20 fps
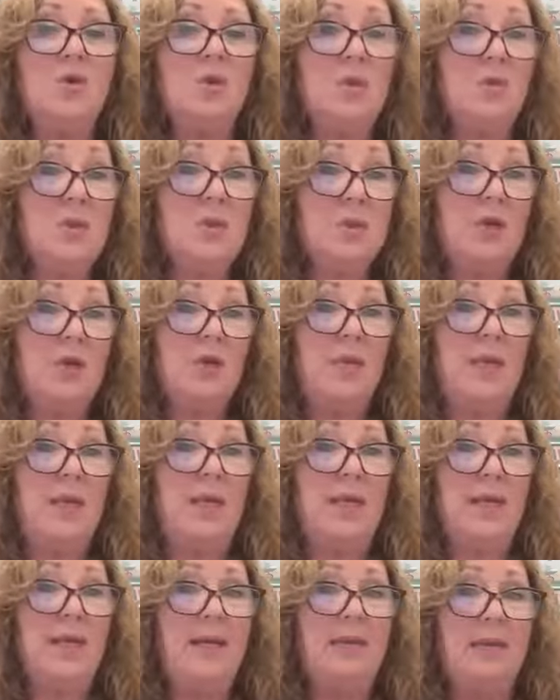also be
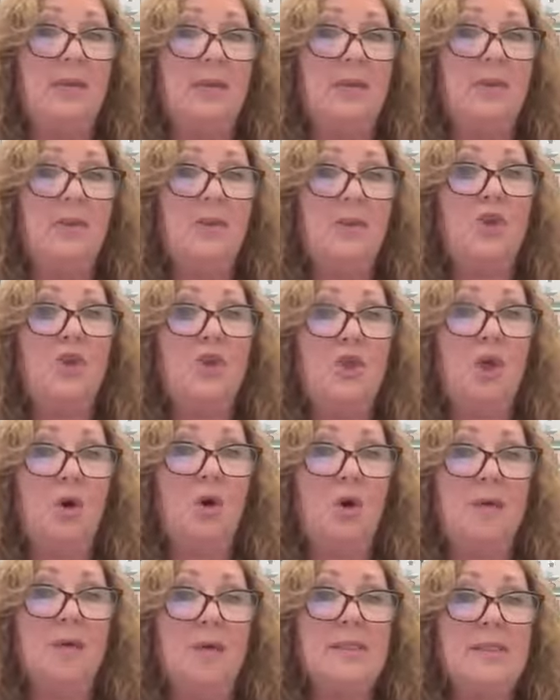needed to show
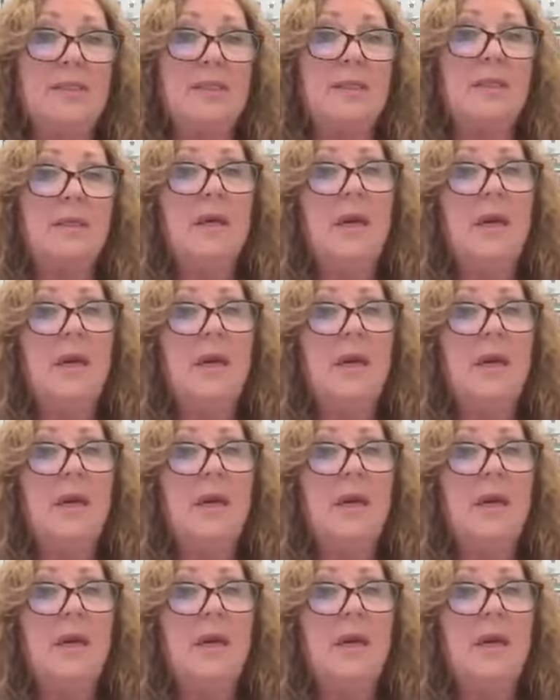us